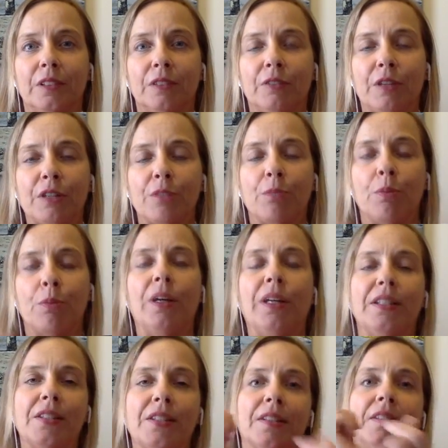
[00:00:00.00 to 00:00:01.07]
Wrist
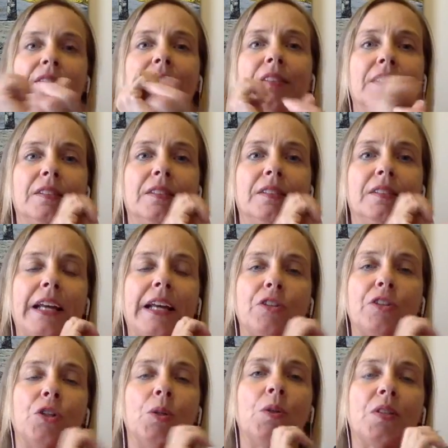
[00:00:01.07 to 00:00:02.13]
points, and I
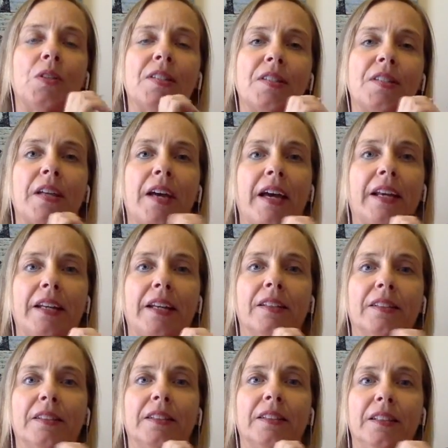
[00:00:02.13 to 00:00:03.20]
choose instead
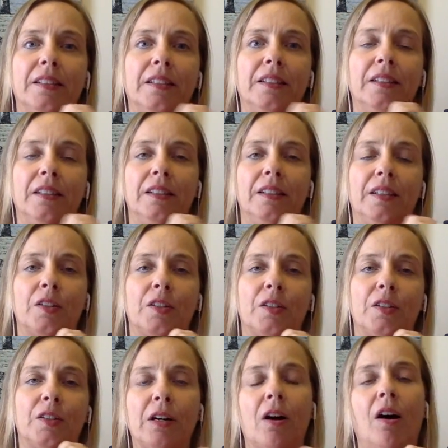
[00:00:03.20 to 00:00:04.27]
to
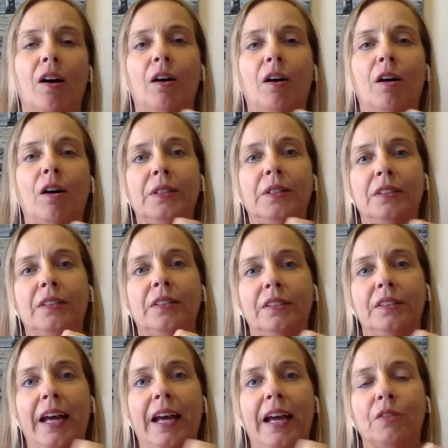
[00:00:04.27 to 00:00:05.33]
be calm
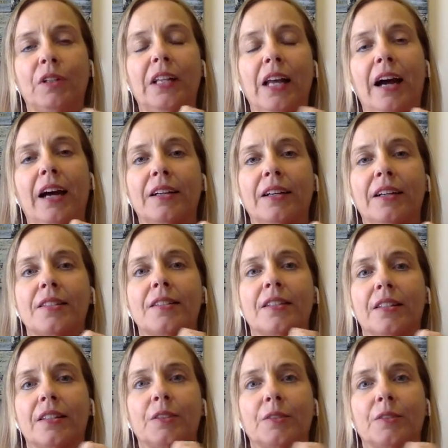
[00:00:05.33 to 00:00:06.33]
and relaxed.